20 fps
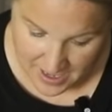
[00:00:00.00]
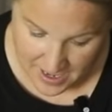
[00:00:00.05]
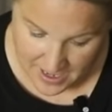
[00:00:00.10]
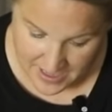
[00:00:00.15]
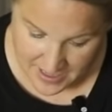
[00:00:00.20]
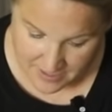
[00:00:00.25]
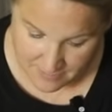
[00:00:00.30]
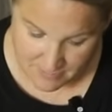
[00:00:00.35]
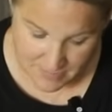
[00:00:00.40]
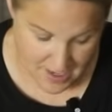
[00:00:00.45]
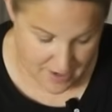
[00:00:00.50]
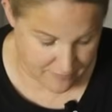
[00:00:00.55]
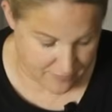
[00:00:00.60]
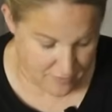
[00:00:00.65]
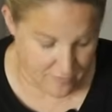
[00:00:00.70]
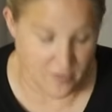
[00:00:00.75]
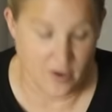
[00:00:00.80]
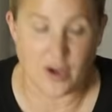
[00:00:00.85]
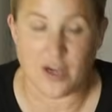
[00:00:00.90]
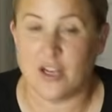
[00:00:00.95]
I am
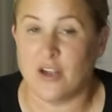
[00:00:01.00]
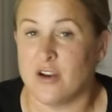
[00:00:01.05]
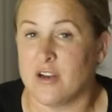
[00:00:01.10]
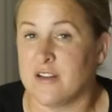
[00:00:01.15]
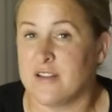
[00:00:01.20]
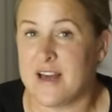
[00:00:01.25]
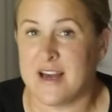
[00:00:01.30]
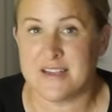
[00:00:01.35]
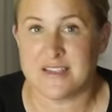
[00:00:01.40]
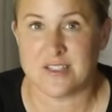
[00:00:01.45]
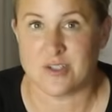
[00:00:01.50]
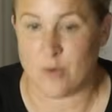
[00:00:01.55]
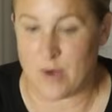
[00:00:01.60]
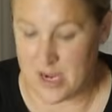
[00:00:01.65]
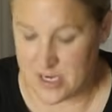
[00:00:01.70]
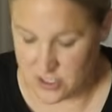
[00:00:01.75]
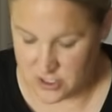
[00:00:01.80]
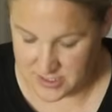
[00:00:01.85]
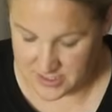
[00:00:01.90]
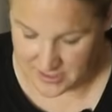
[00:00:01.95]
never very good at that, so
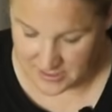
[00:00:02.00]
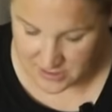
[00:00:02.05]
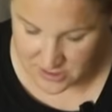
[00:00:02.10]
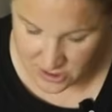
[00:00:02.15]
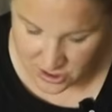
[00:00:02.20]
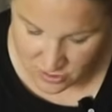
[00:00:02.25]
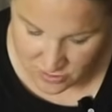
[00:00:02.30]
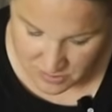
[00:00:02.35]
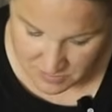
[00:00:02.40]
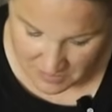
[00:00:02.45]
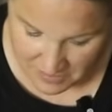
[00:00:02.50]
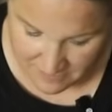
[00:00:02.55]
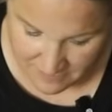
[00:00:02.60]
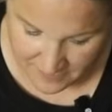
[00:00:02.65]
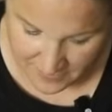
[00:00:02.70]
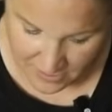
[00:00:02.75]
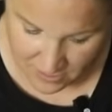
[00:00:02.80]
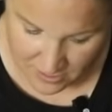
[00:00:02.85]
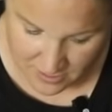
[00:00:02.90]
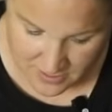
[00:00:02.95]
I just like to use my
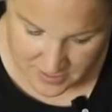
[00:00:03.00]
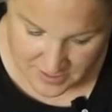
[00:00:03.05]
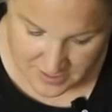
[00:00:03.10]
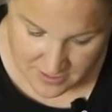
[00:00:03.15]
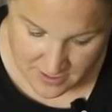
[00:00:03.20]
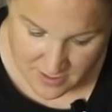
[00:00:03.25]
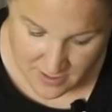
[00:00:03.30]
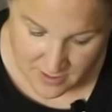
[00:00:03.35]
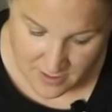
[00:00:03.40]
fingers.